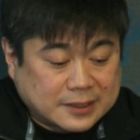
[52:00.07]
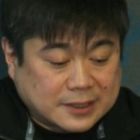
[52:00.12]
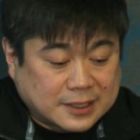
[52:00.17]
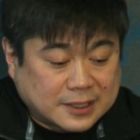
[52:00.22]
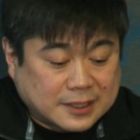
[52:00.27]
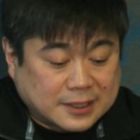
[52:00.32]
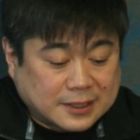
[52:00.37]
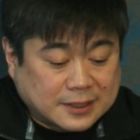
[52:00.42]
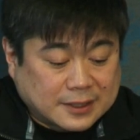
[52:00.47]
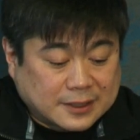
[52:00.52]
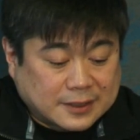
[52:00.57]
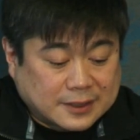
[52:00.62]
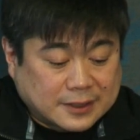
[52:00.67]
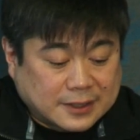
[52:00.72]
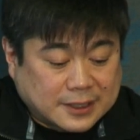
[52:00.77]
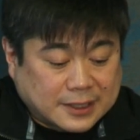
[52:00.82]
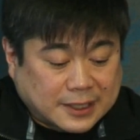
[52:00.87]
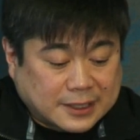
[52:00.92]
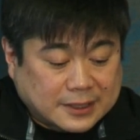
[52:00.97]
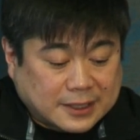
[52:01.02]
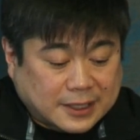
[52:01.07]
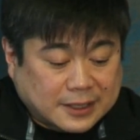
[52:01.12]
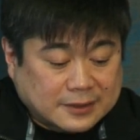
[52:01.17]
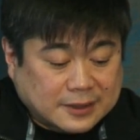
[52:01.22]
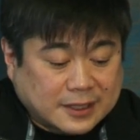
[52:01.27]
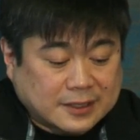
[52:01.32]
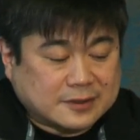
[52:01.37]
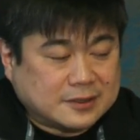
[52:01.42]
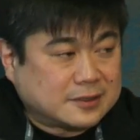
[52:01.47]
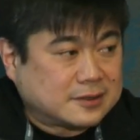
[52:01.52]
uh, I,
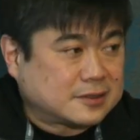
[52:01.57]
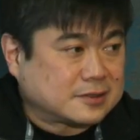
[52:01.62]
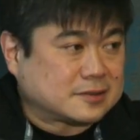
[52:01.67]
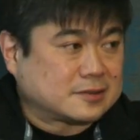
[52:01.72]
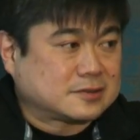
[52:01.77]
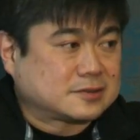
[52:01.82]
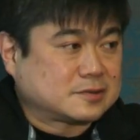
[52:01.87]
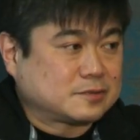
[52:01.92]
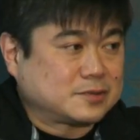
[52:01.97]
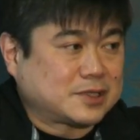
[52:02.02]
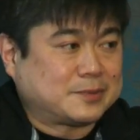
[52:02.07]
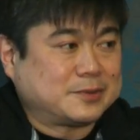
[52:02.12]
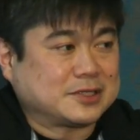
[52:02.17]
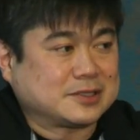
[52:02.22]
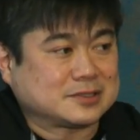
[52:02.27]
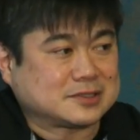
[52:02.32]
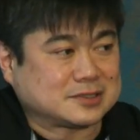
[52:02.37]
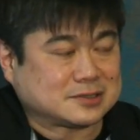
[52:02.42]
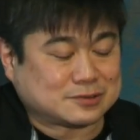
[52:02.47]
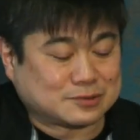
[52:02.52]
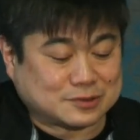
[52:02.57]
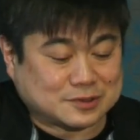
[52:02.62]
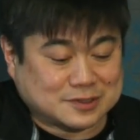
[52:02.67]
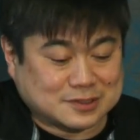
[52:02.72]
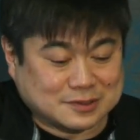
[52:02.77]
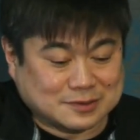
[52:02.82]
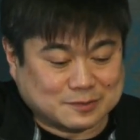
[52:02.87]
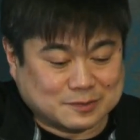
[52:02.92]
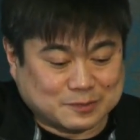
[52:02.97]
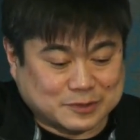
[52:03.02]
I think that I mean this is sort of
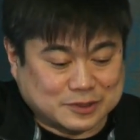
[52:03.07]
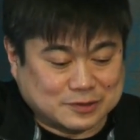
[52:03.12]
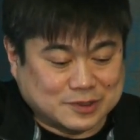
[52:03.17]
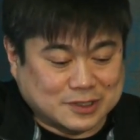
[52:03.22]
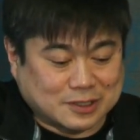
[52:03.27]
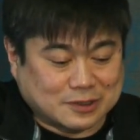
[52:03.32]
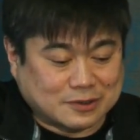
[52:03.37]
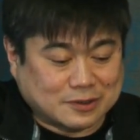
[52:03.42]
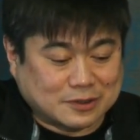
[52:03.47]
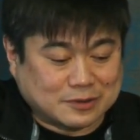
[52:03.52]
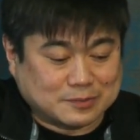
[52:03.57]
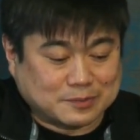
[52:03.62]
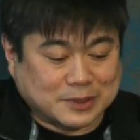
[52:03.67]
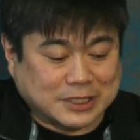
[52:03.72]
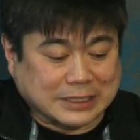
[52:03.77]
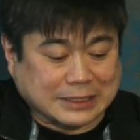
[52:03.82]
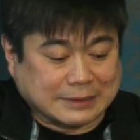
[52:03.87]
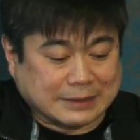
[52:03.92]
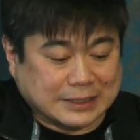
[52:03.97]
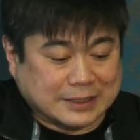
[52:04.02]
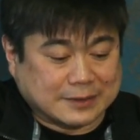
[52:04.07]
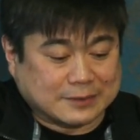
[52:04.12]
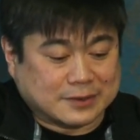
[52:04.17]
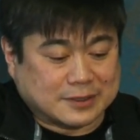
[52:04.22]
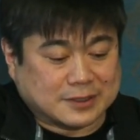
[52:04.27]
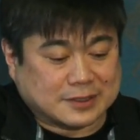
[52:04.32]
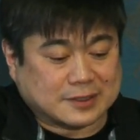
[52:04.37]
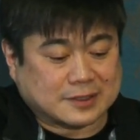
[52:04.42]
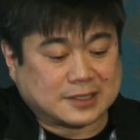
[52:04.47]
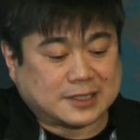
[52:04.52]
tooting our own horn, but the,
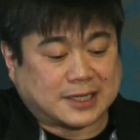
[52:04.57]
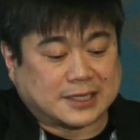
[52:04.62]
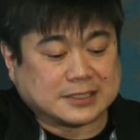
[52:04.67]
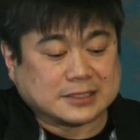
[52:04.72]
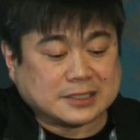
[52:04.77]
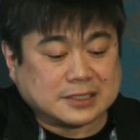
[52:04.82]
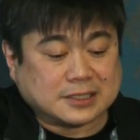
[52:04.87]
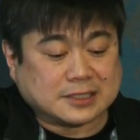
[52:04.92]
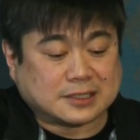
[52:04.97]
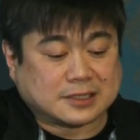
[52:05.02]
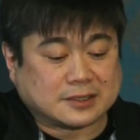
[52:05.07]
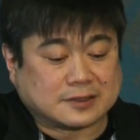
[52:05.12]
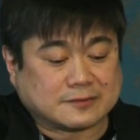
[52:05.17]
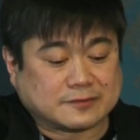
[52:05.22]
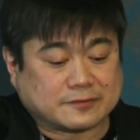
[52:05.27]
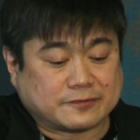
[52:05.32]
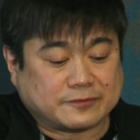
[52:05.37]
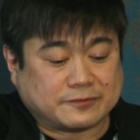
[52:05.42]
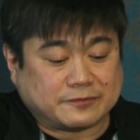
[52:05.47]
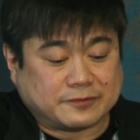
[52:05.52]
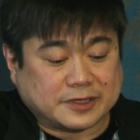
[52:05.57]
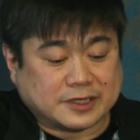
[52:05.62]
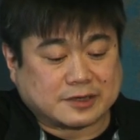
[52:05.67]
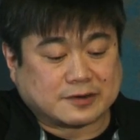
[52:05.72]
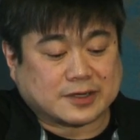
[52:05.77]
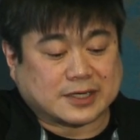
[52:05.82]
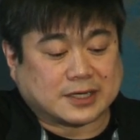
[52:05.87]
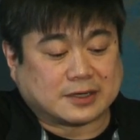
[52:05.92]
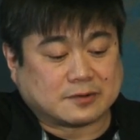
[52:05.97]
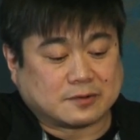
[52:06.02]
the, the idea of
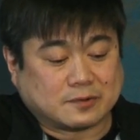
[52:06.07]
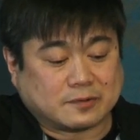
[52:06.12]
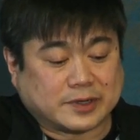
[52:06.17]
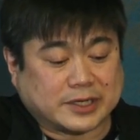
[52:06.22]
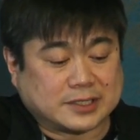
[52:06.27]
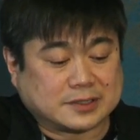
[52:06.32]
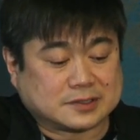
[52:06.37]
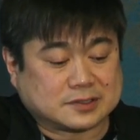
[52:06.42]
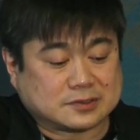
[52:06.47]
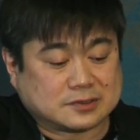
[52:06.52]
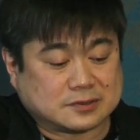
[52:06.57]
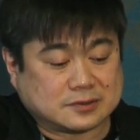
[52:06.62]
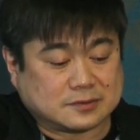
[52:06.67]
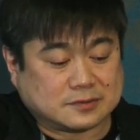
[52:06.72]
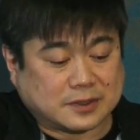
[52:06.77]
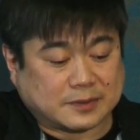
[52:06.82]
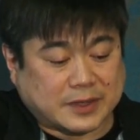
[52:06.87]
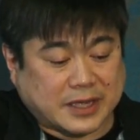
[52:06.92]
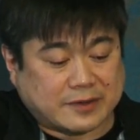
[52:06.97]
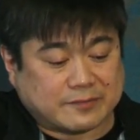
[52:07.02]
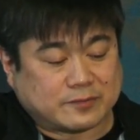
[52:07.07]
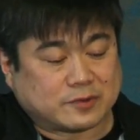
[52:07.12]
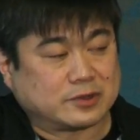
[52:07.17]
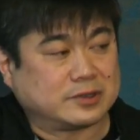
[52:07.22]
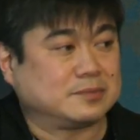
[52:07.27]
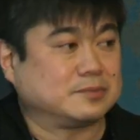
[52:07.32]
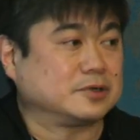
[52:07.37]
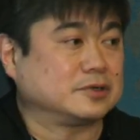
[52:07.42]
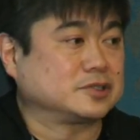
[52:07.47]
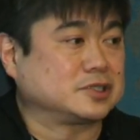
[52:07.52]
figuring out ways to have more
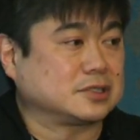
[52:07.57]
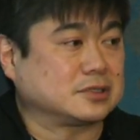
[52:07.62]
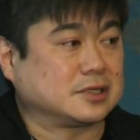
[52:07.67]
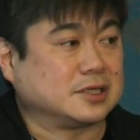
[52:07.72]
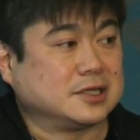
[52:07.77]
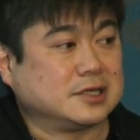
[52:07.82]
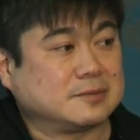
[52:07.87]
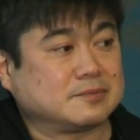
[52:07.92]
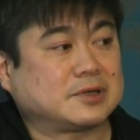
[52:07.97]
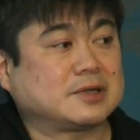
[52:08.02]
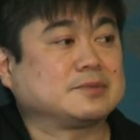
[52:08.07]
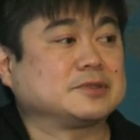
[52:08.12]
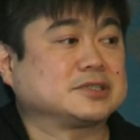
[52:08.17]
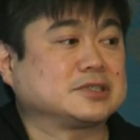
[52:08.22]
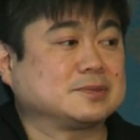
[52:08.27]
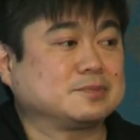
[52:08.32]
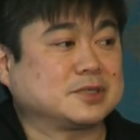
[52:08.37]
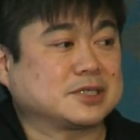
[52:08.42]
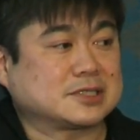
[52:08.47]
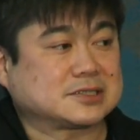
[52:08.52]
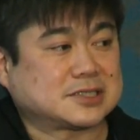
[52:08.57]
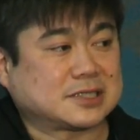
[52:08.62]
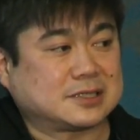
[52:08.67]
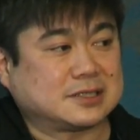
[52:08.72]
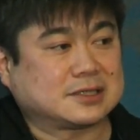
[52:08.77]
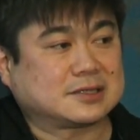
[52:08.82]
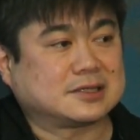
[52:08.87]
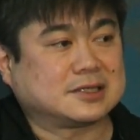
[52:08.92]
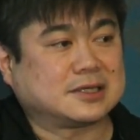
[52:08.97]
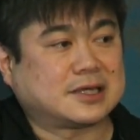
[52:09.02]
emergent publishing because I
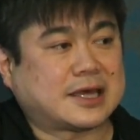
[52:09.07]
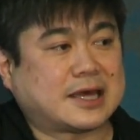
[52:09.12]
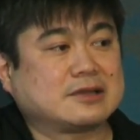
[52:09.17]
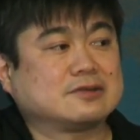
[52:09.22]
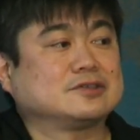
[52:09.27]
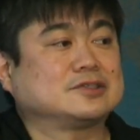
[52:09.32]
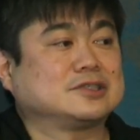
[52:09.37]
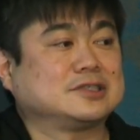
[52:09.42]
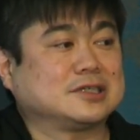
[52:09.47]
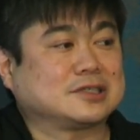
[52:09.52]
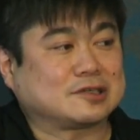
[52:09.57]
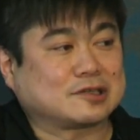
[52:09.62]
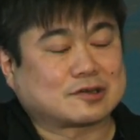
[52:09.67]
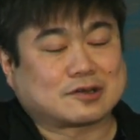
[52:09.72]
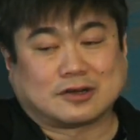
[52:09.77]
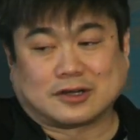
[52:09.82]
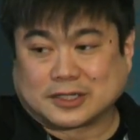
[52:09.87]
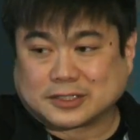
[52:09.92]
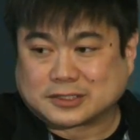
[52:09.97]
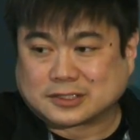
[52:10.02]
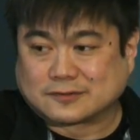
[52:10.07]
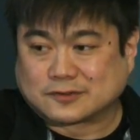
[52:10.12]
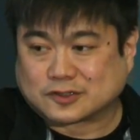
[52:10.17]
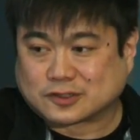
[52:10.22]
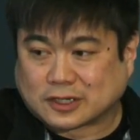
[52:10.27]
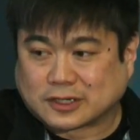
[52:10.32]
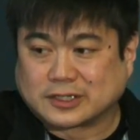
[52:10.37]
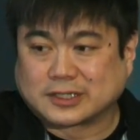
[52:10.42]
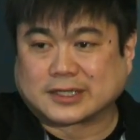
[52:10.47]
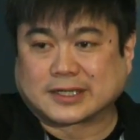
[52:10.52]
think the energy and the cost of
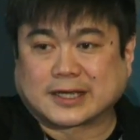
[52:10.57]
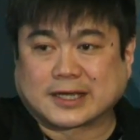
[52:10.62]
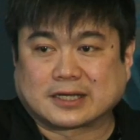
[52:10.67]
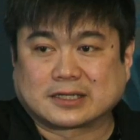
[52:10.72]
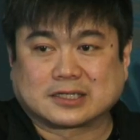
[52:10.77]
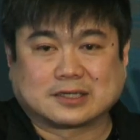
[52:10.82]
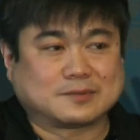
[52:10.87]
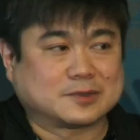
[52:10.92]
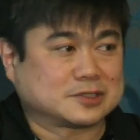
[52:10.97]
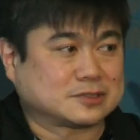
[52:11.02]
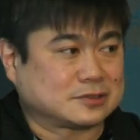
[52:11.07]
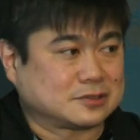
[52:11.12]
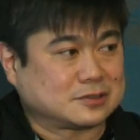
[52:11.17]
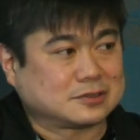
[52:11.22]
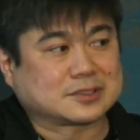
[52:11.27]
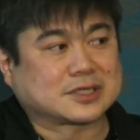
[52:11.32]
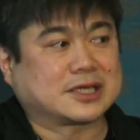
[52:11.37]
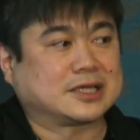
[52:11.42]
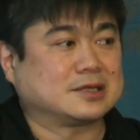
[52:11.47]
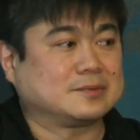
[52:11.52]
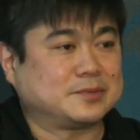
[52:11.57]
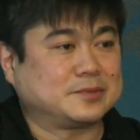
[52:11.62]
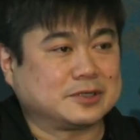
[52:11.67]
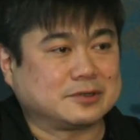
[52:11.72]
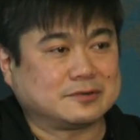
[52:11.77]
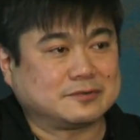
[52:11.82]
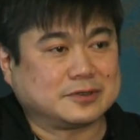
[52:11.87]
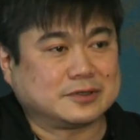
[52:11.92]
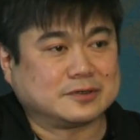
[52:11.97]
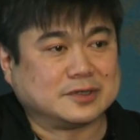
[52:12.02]
starting an academic journal, getting peer
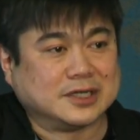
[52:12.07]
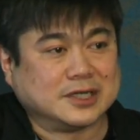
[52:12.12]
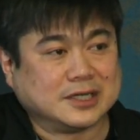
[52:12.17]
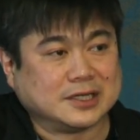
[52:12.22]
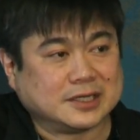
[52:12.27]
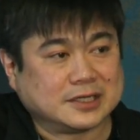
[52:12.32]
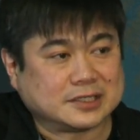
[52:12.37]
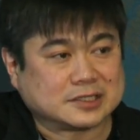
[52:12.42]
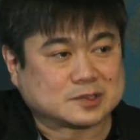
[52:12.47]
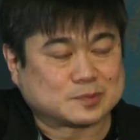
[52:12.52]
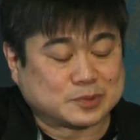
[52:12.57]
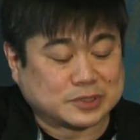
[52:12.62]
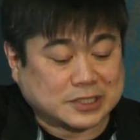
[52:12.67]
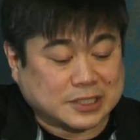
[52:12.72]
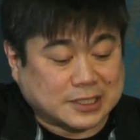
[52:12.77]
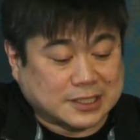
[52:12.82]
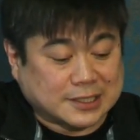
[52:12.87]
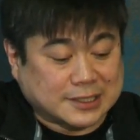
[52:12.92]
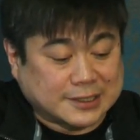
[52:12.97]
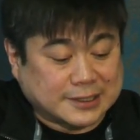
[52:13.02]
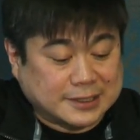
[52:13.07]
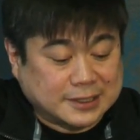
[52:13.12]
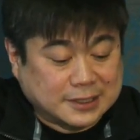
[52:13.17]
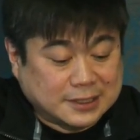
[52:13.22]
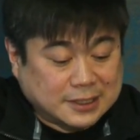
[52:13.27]
review is pretty high.